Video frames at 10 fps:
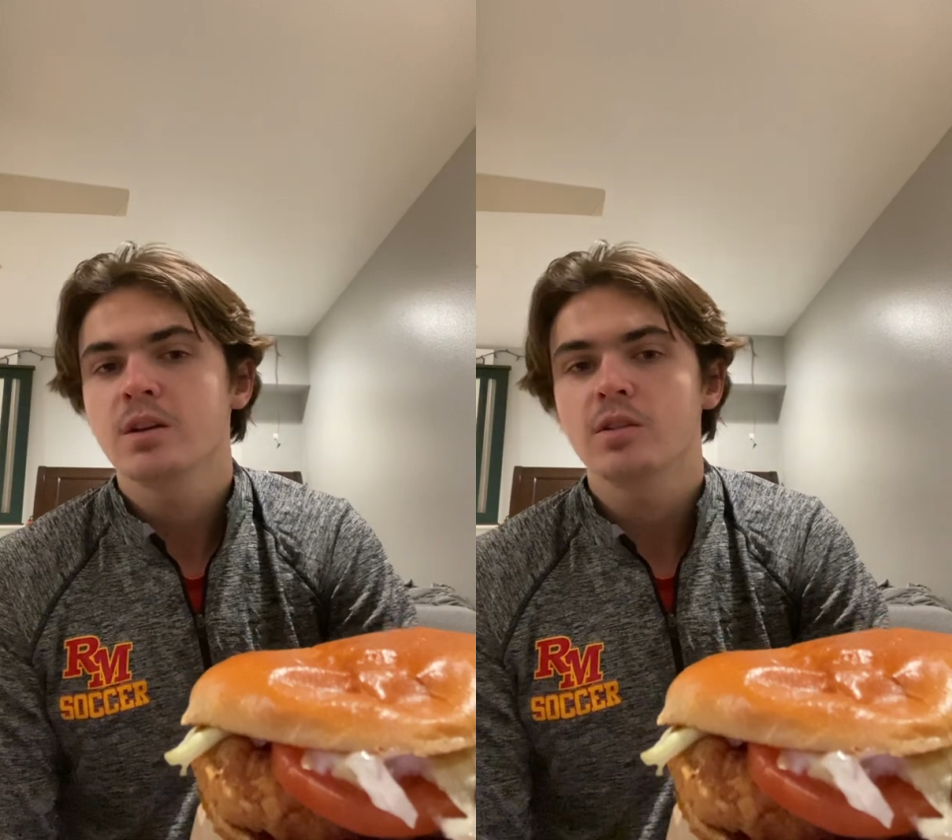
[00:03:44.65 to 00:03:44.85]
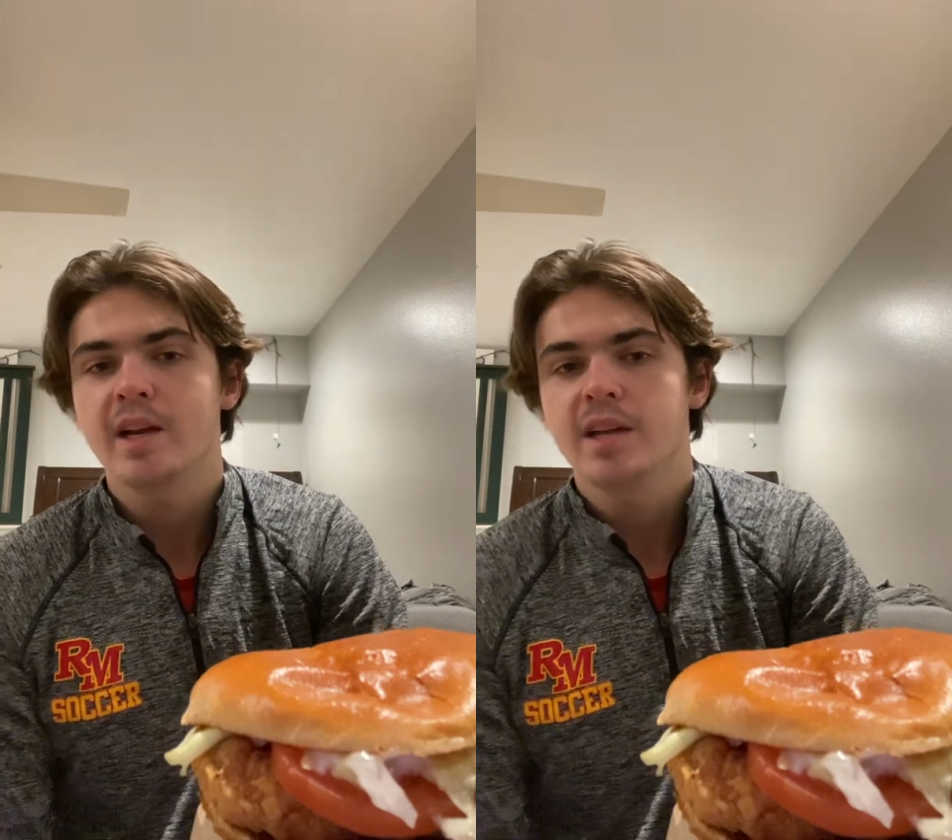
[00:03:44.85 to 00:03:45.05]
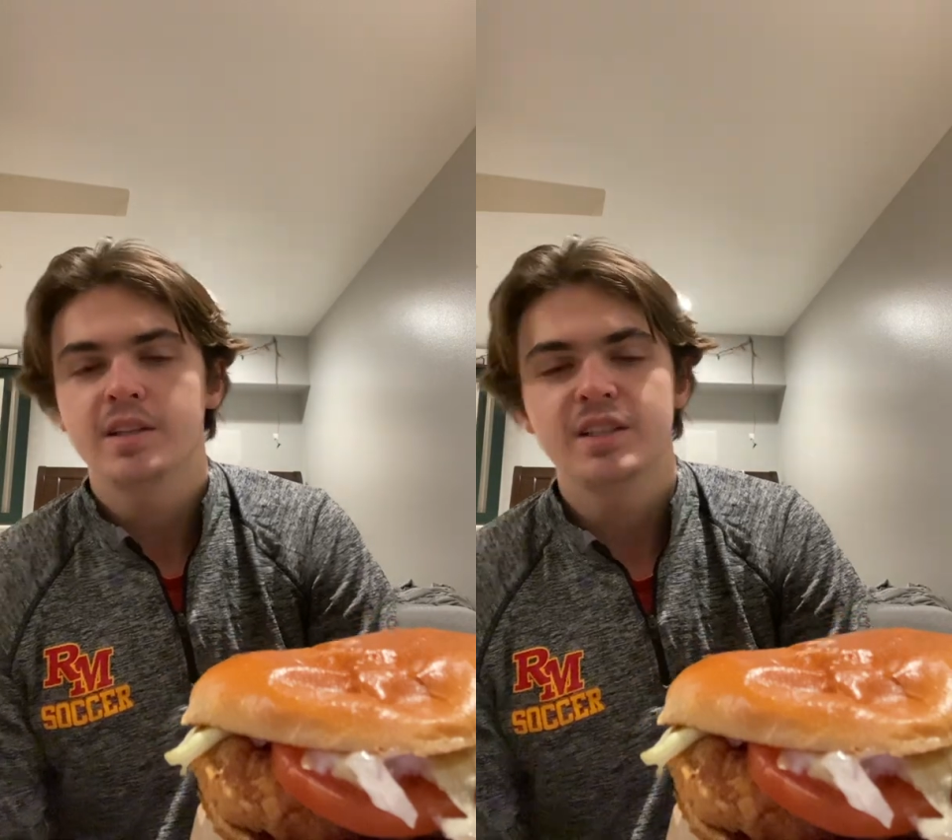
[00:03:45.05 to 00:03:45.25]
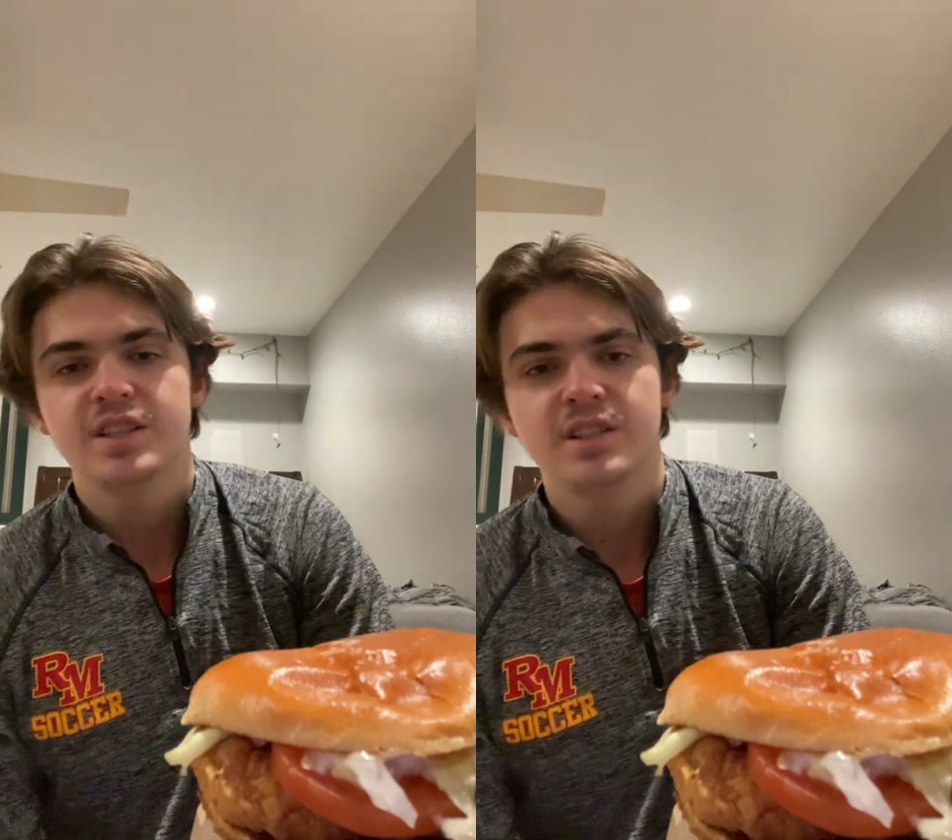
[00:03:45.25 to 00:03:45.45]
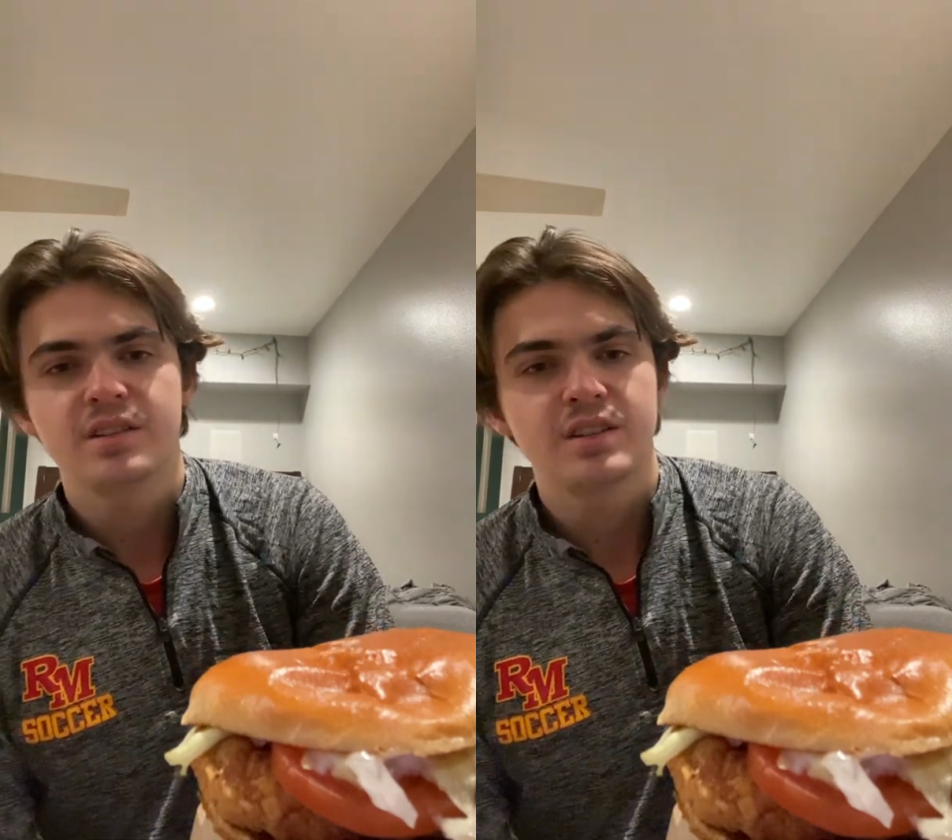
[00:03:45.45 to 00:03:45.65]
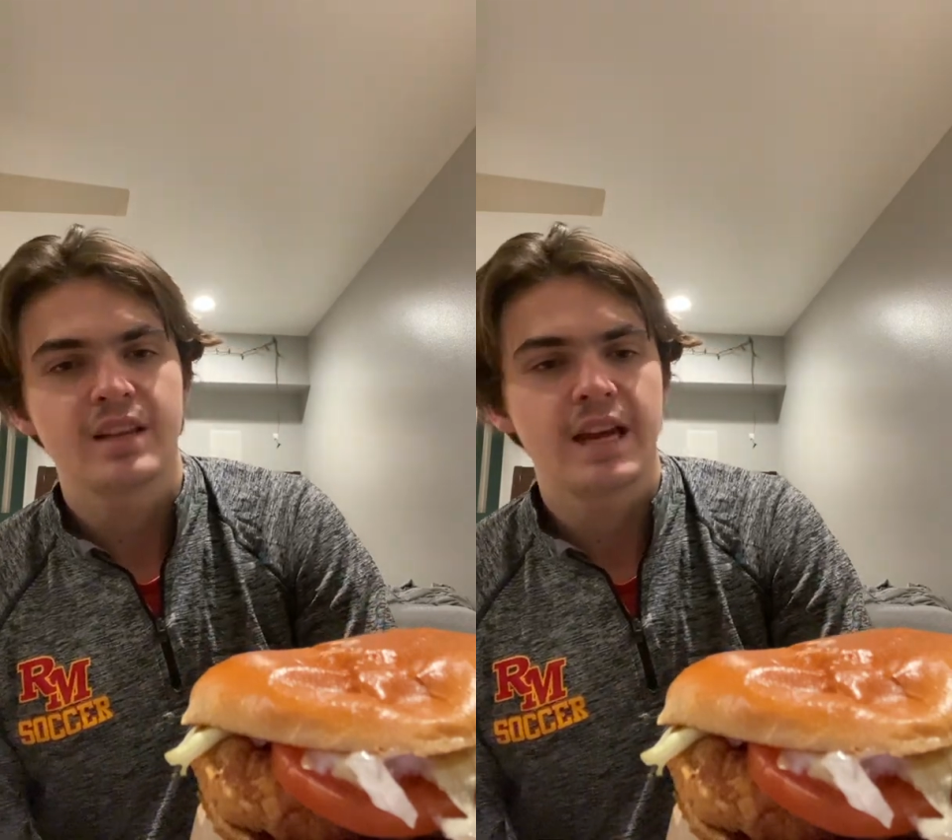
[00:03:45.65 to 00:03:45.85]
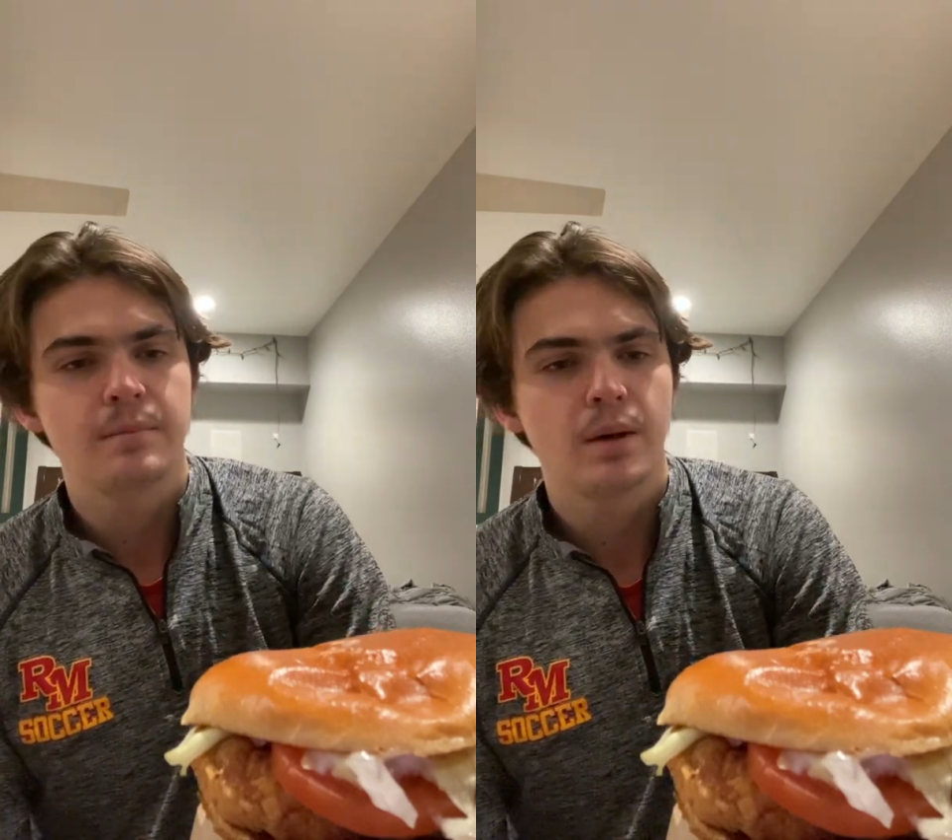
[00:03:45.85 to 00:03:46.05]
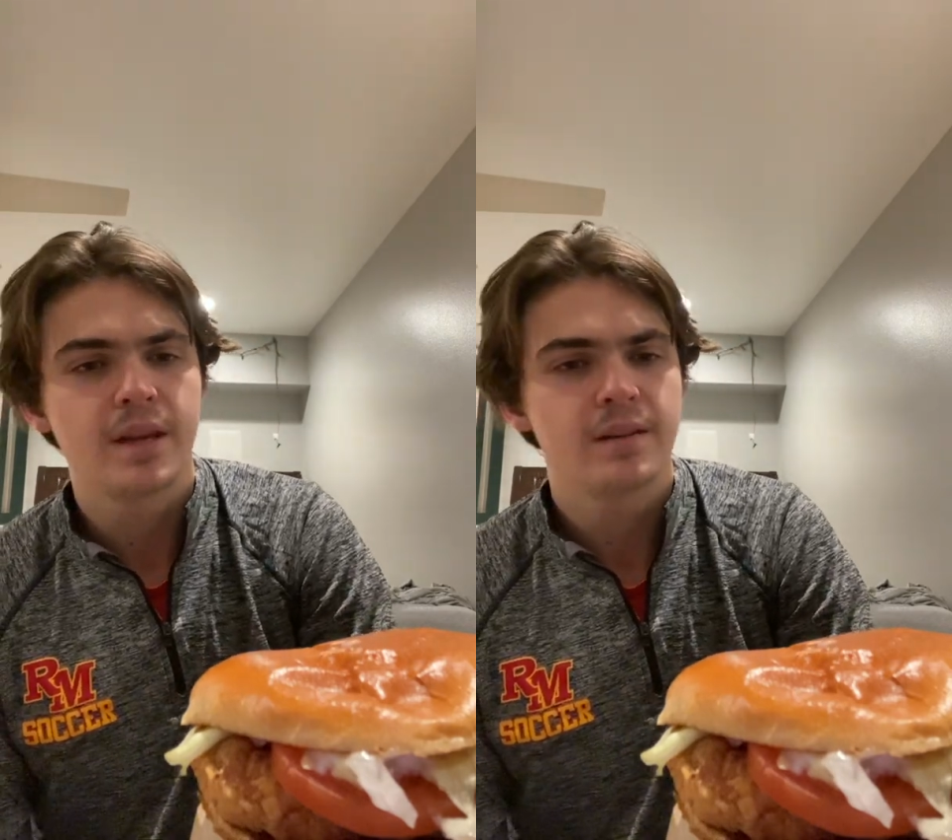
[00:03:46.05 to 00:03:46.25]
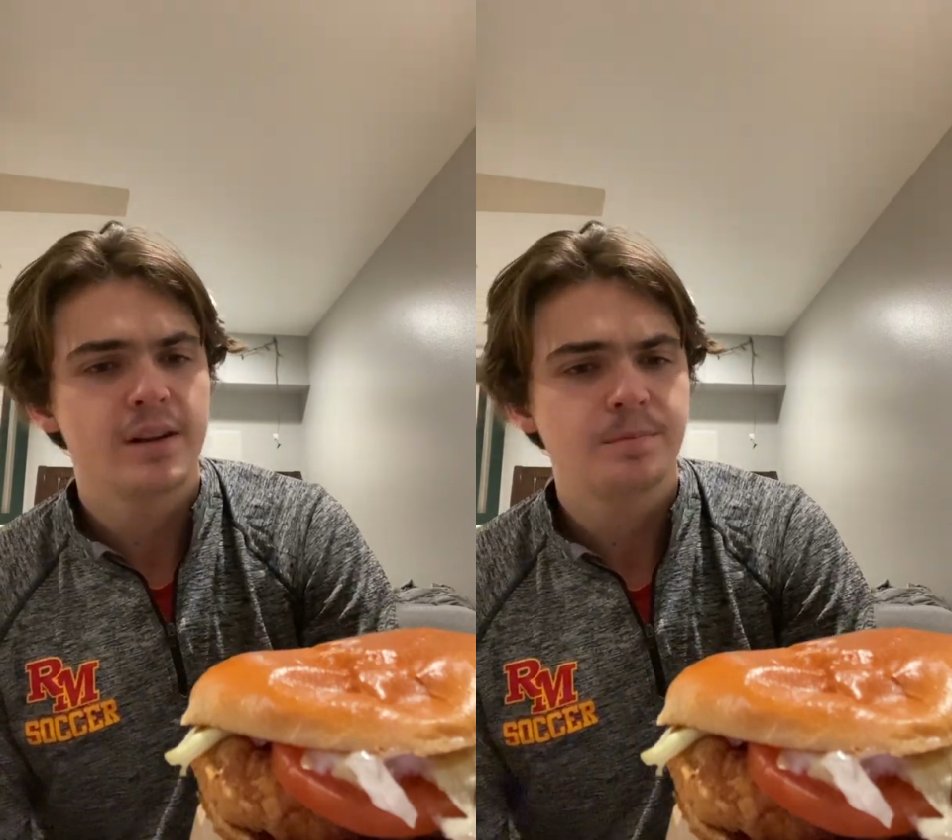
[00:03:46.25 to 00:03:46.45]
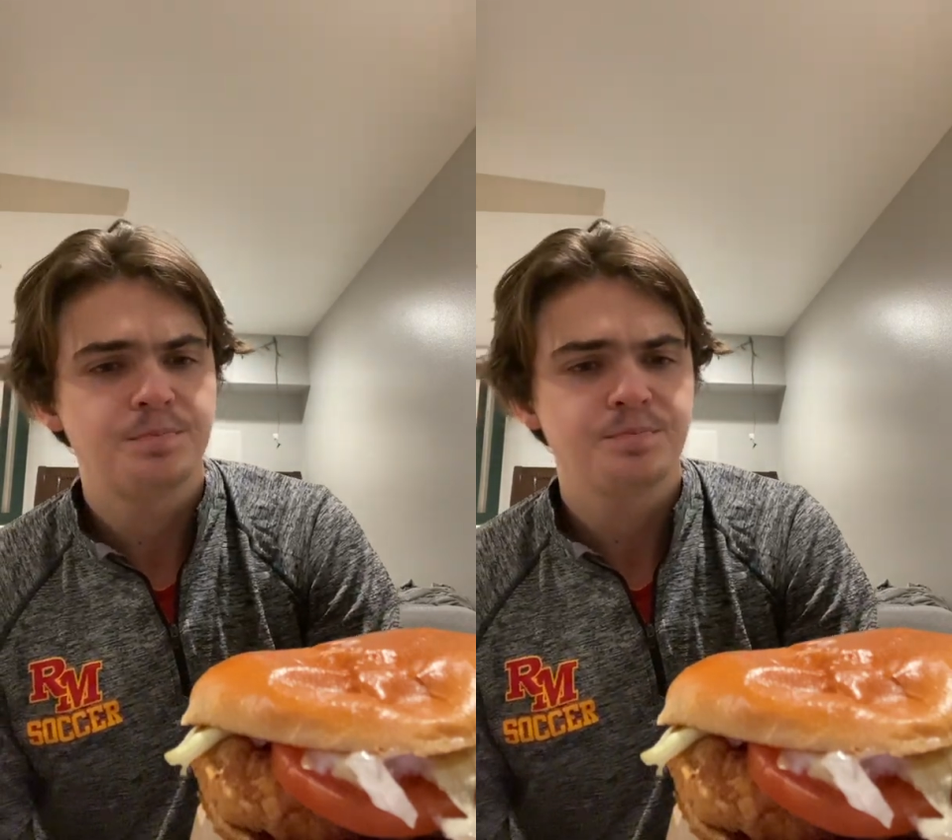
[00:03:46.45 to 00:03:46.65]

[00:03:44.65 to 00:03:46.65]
great addition to that bite there.